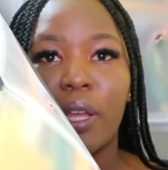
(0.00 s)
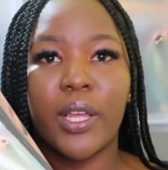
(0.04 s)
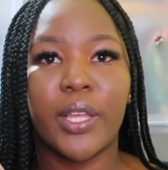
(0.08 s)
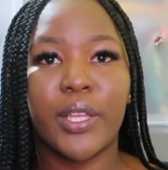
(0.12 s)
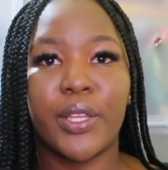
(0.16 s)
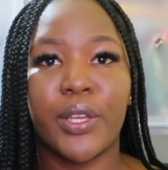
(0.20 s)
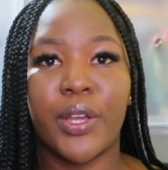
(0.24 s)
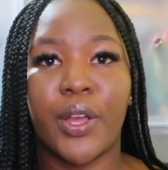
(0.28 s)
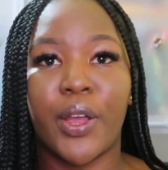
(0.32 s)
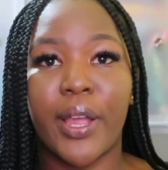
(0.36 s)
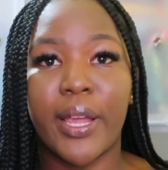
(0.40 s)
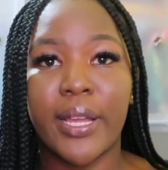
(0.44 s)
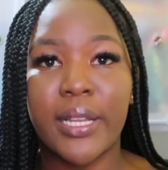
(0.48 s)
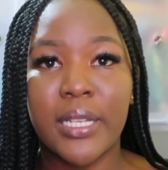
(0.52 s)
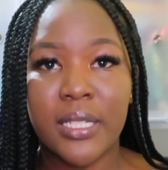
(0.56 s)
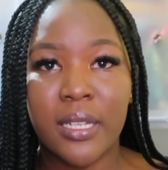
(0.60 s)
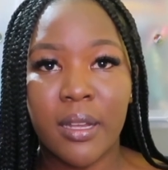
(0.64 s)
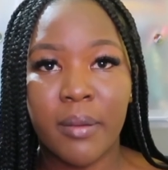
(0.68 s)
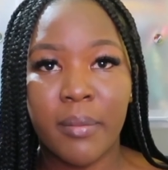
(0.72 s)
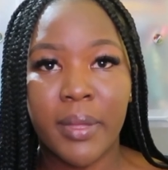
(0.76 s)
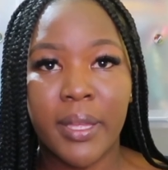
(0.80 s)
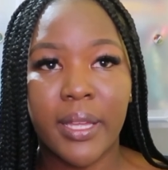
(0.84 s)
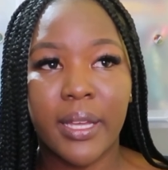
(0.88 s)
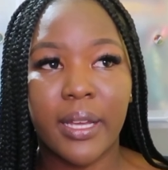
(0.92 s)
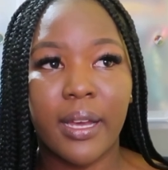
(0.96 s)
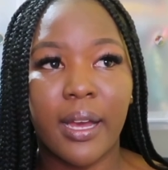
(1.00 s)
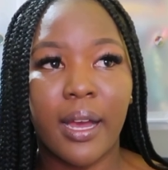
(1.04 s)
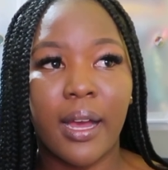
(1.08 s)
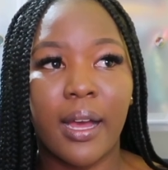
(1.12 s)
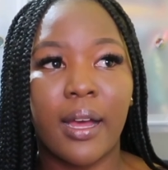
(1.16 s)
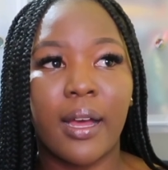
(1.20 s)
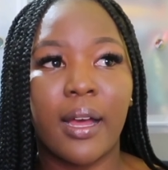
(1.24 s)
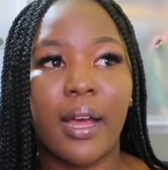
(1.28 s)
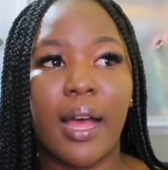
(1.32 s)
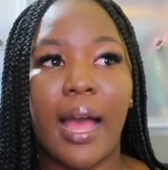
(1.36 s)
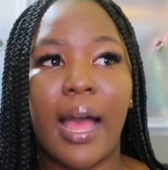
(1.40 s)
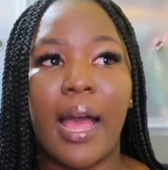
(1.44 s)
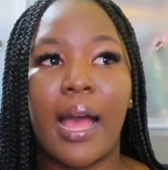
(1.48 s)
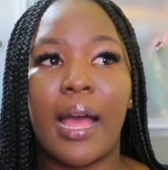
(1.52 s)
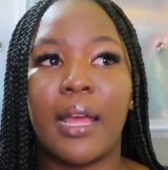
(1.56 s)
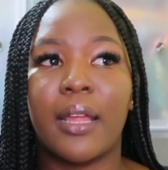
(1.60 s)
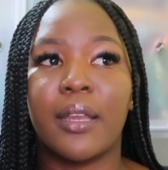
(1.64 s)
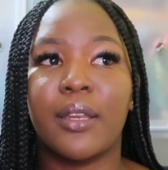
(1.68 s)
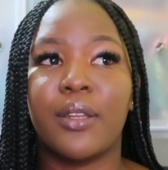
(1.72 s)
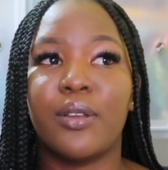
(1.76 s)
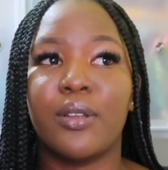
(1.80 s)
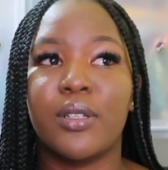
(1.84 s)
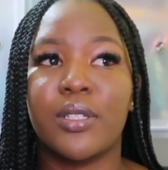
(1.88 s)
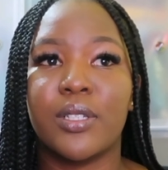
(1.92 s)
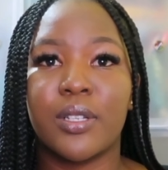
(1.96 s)
You're in Jamaica
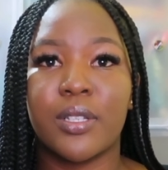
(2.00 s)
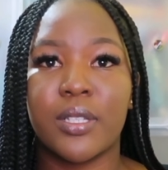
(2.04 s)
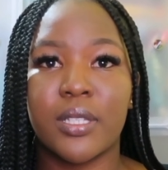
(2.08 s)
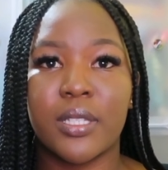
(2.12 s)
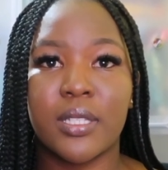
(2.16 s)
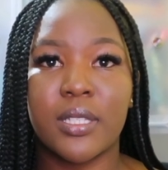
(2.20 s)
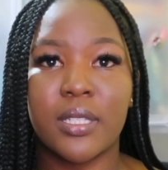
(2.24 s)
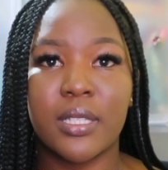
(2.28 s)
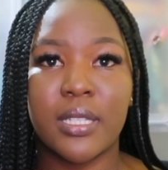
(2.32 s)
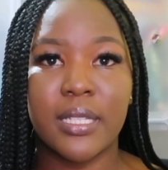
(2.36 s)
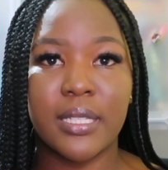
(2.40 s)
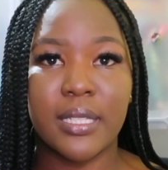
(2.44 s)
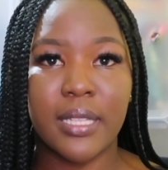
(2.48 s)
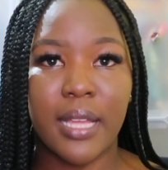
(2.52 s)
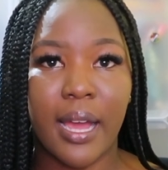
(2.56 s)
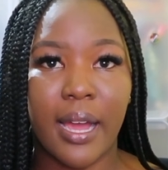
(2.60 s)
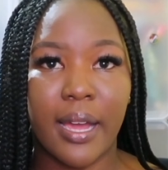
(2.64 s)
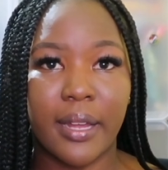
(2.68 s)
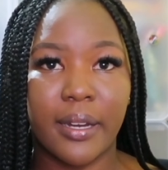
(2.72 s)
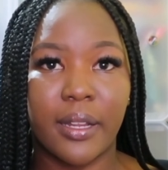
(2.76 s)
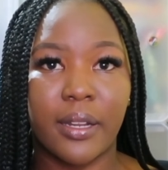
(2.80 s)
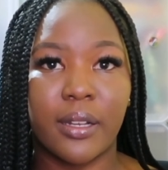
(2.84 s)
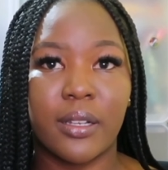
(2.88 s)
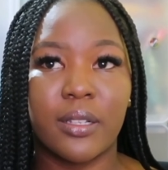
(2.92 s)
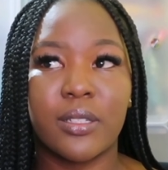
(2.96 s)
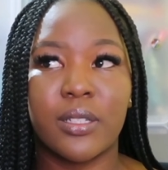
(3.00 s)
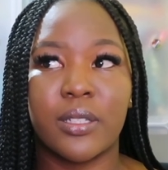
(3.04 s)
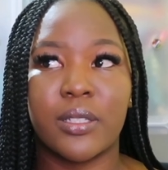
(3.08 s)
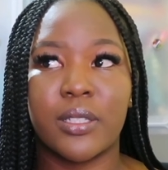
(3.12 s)
and you just decided